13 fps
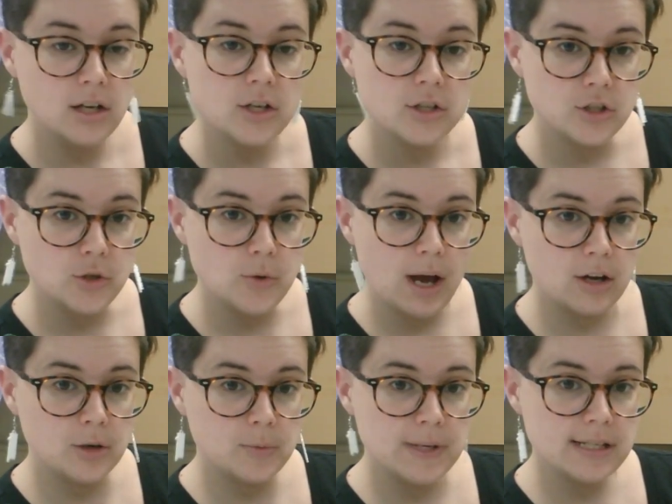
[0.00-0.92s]
2
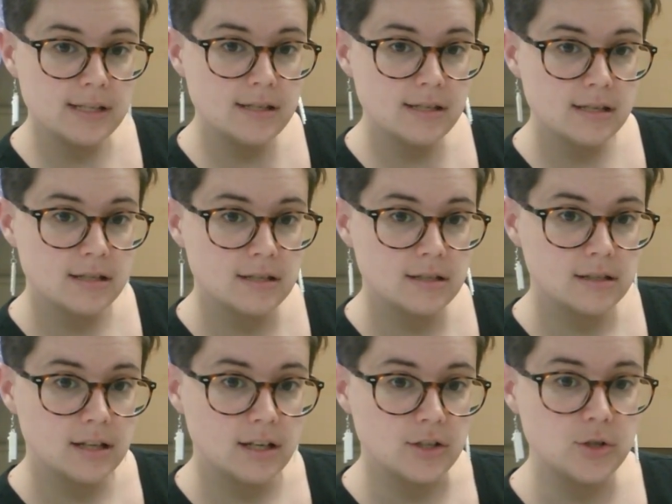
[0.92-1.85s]
outer pieces
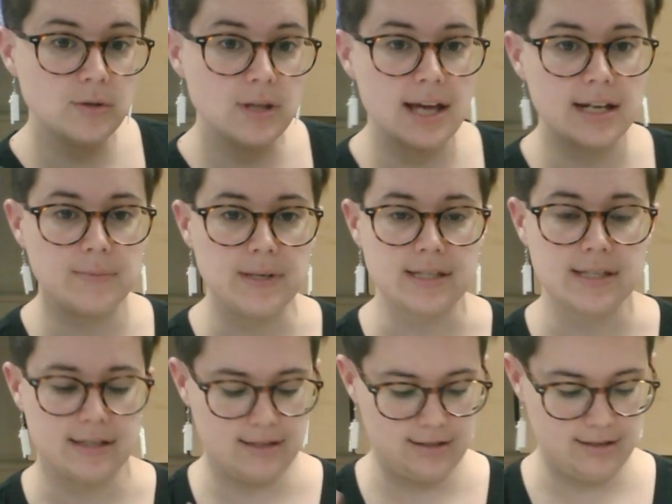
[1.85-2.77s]
and 2 lining
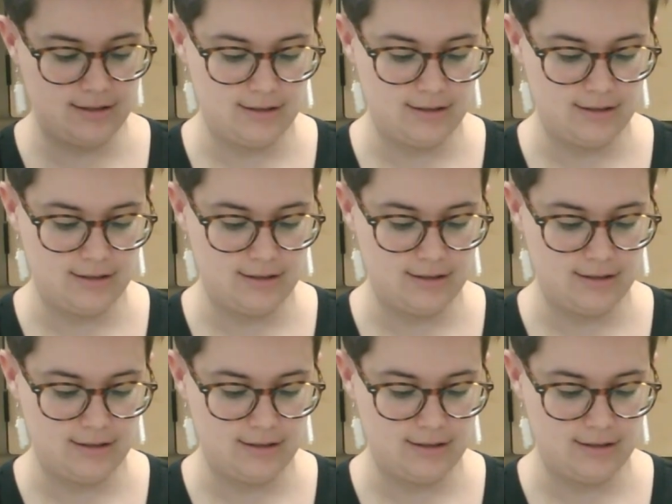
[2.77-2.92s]
pieces.